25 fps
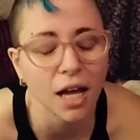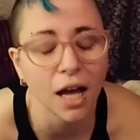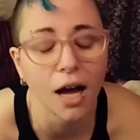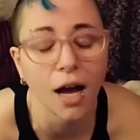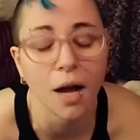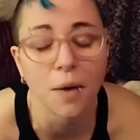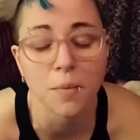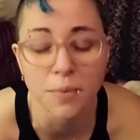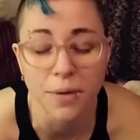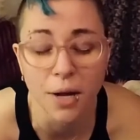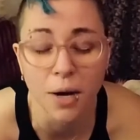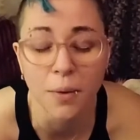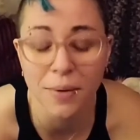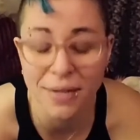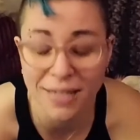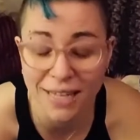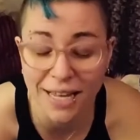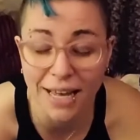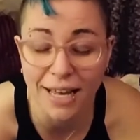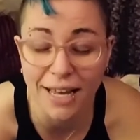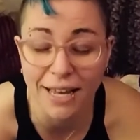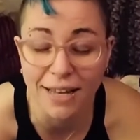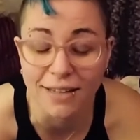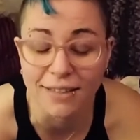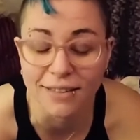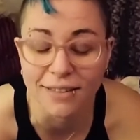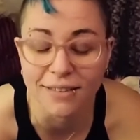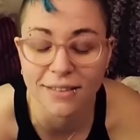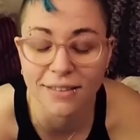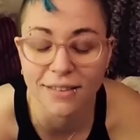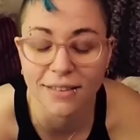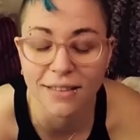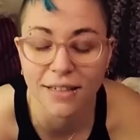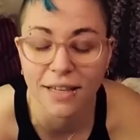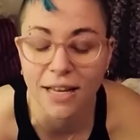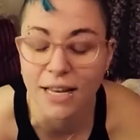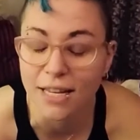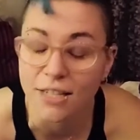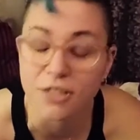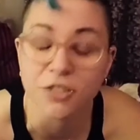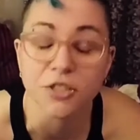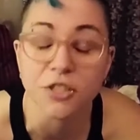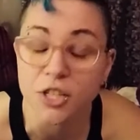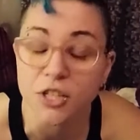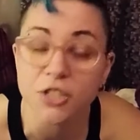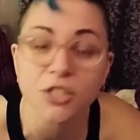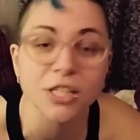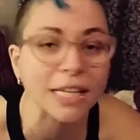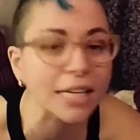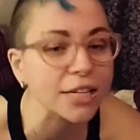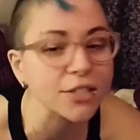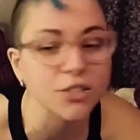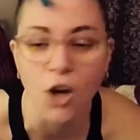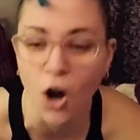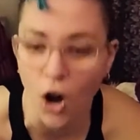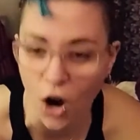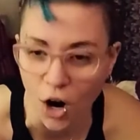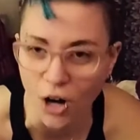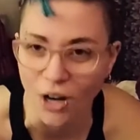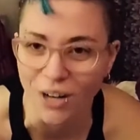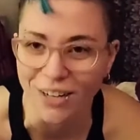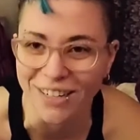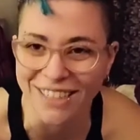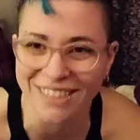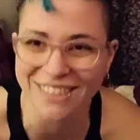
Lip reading: I'm dumb and gay, and existing is hard.